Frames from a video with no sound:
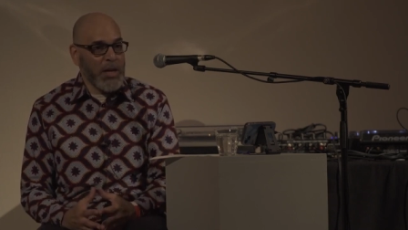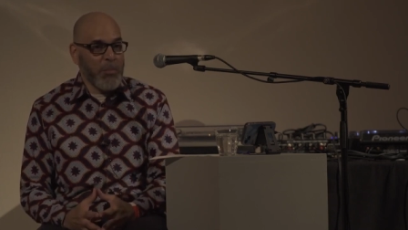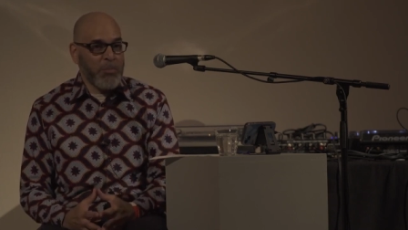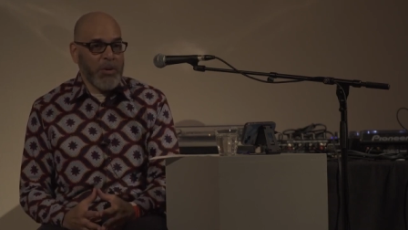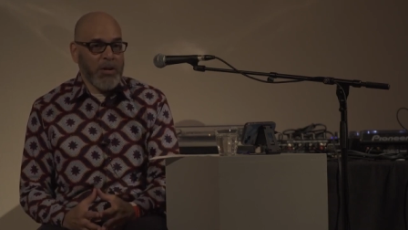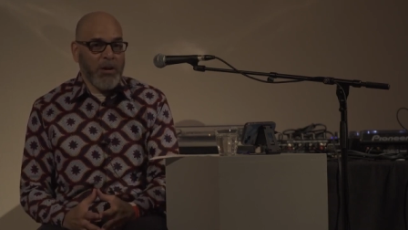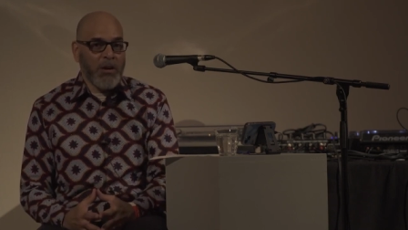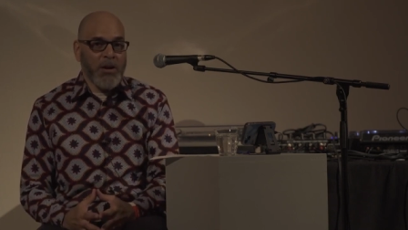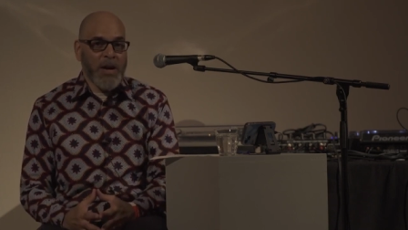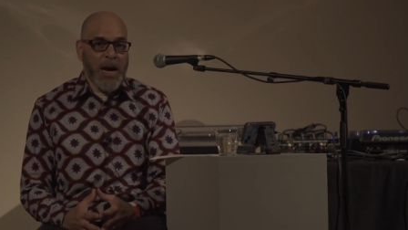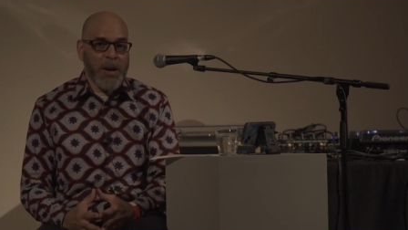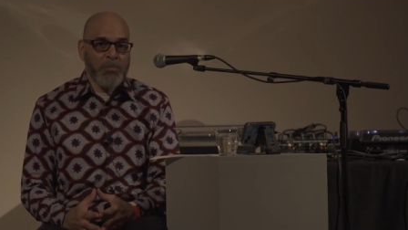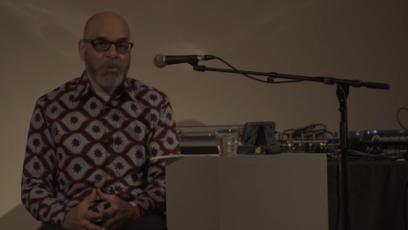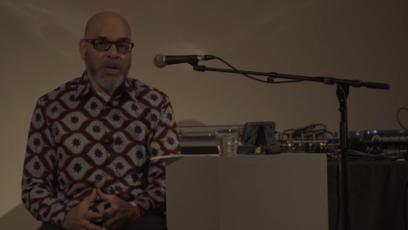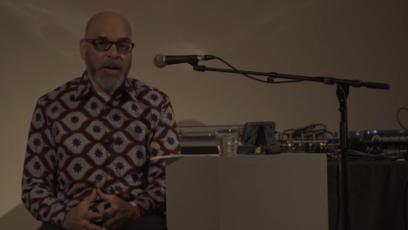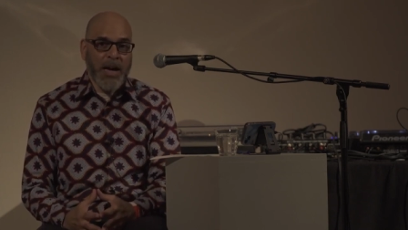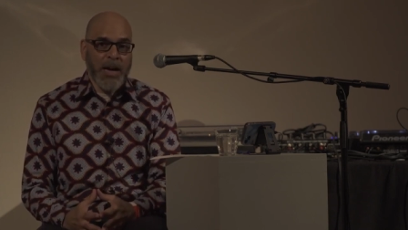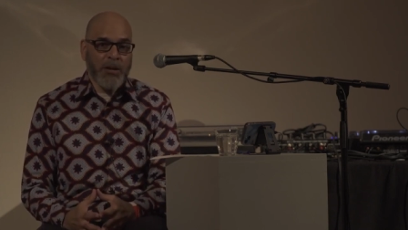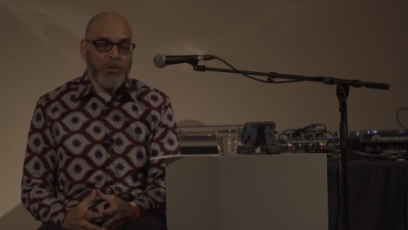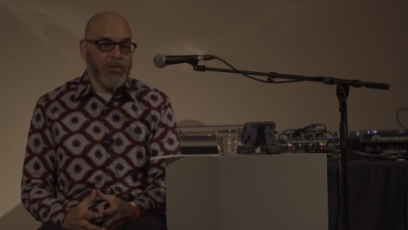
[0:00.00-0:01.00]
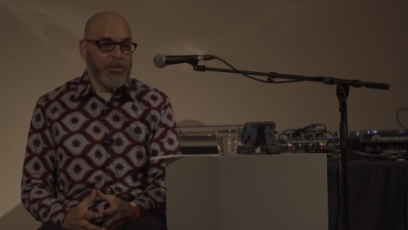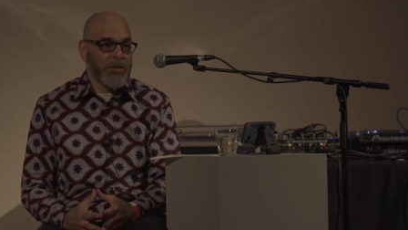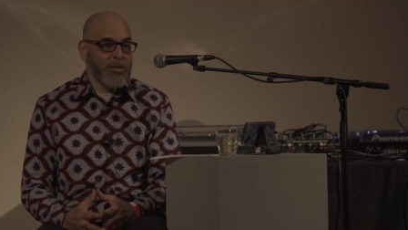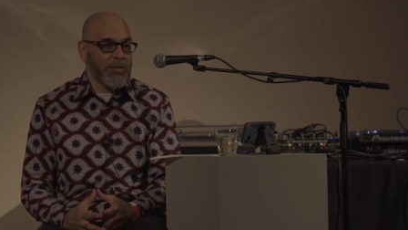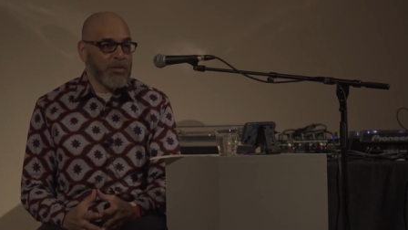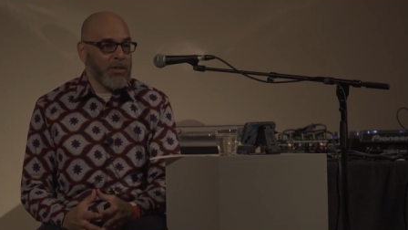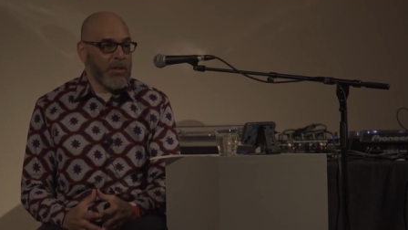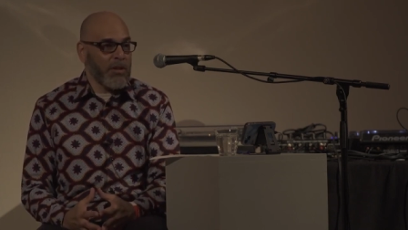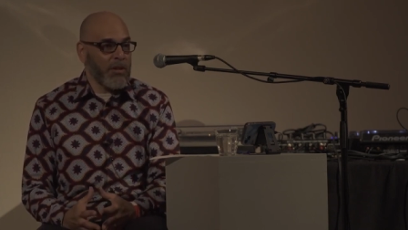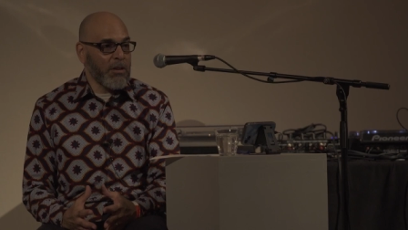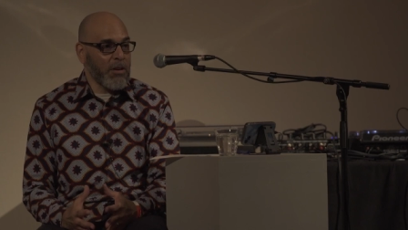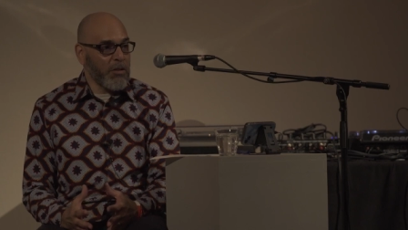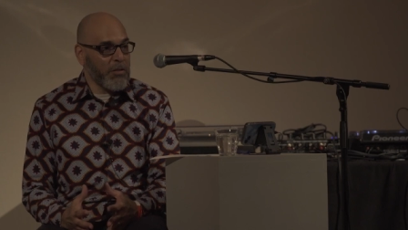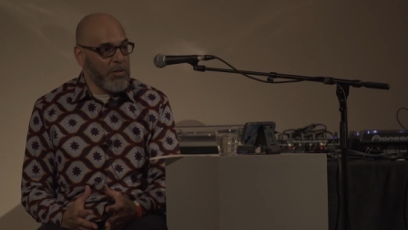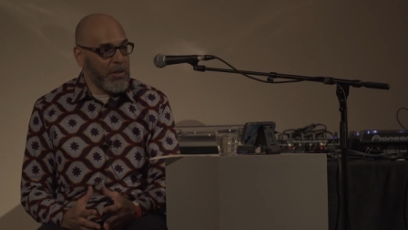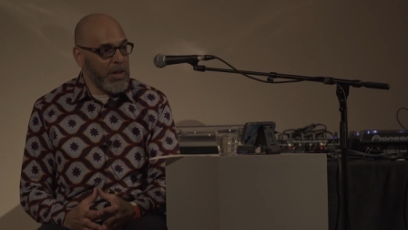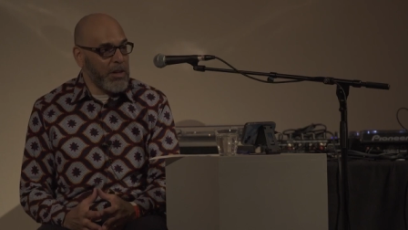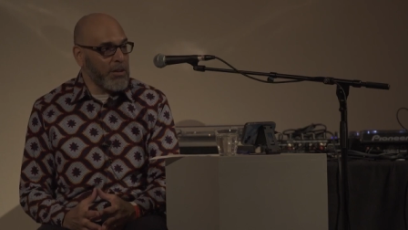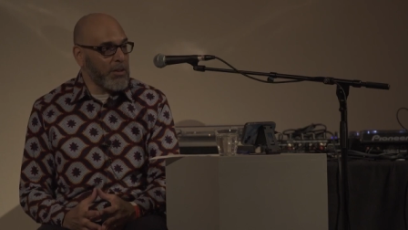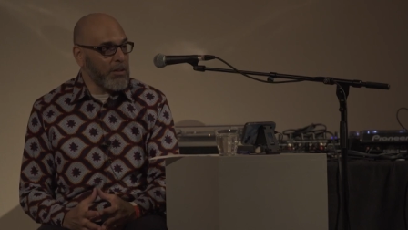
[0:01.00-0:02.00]
up in our opera houses and in our
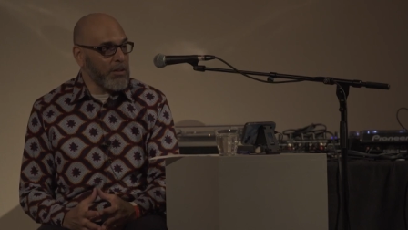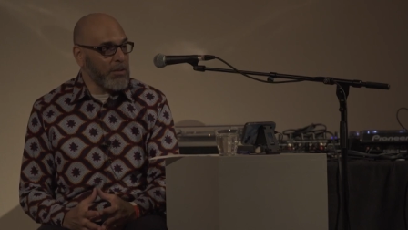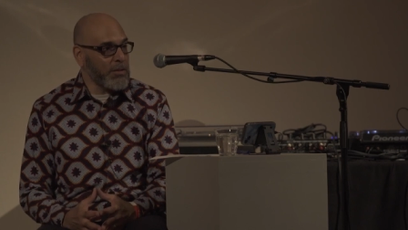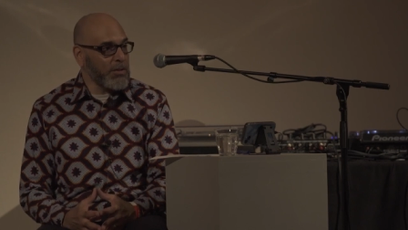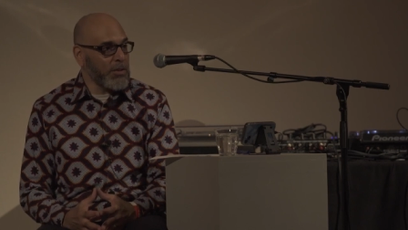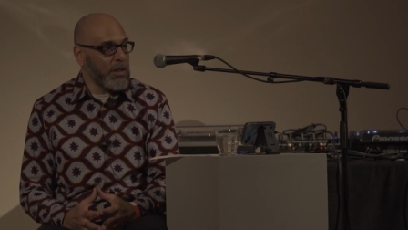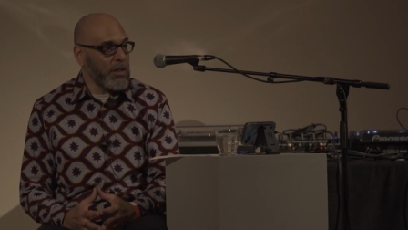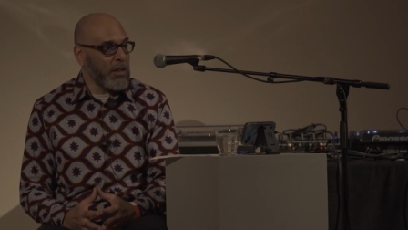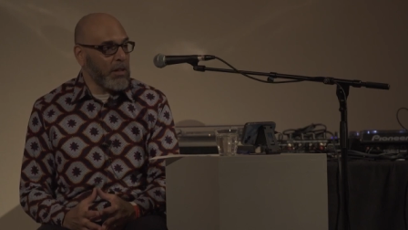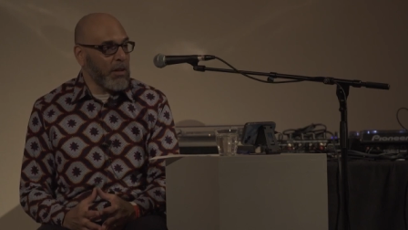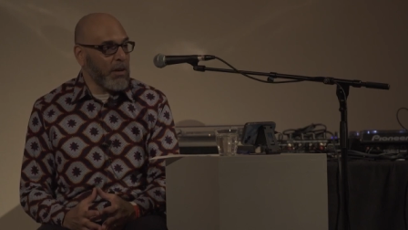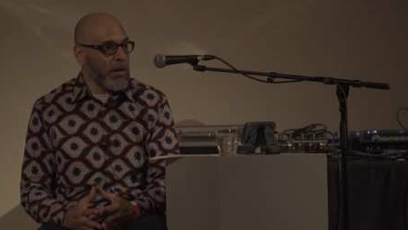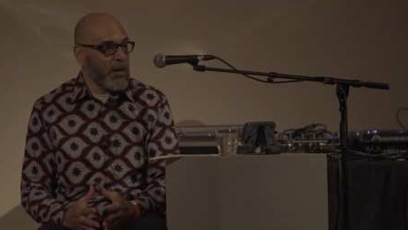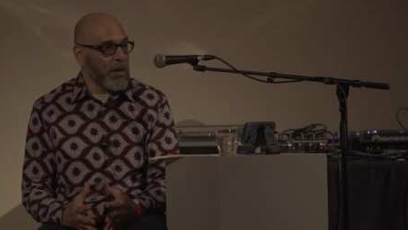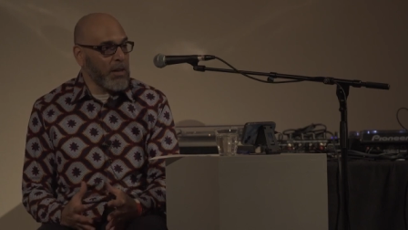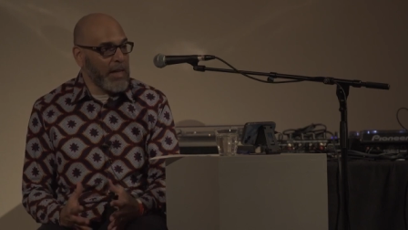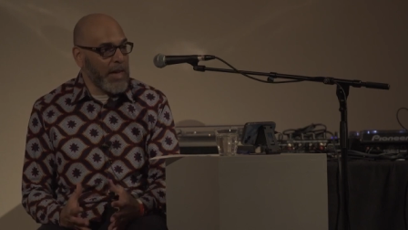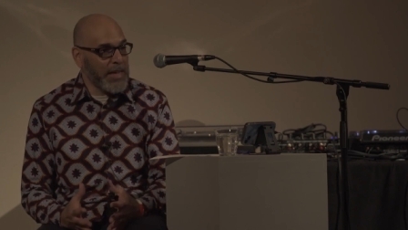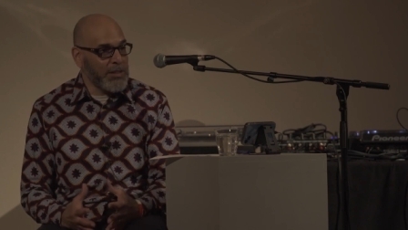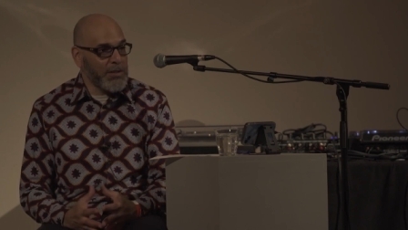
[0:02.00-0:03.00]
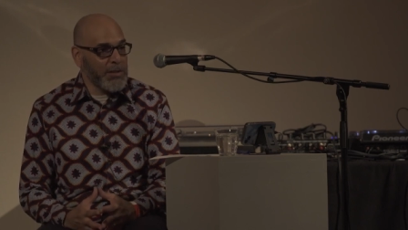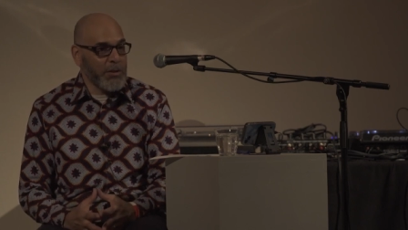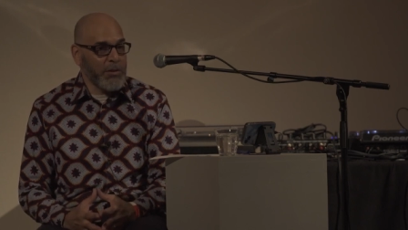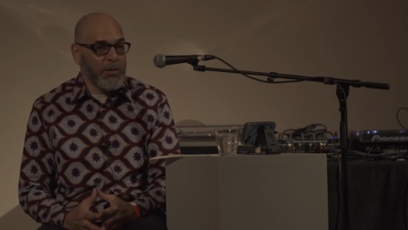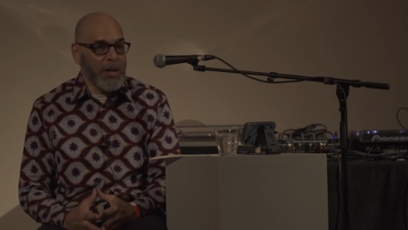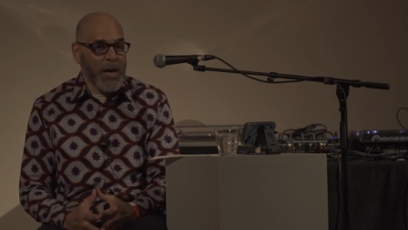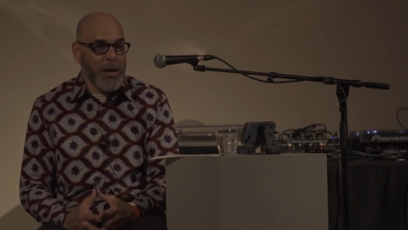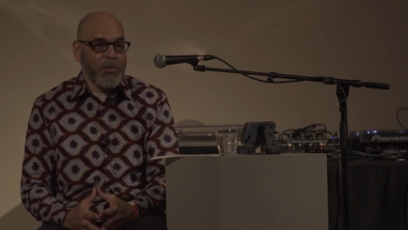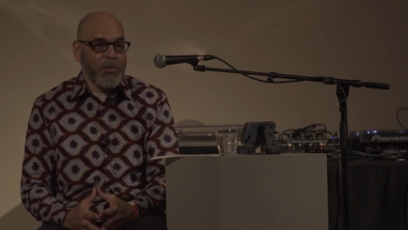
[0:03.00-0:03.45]
theaters and in our classical,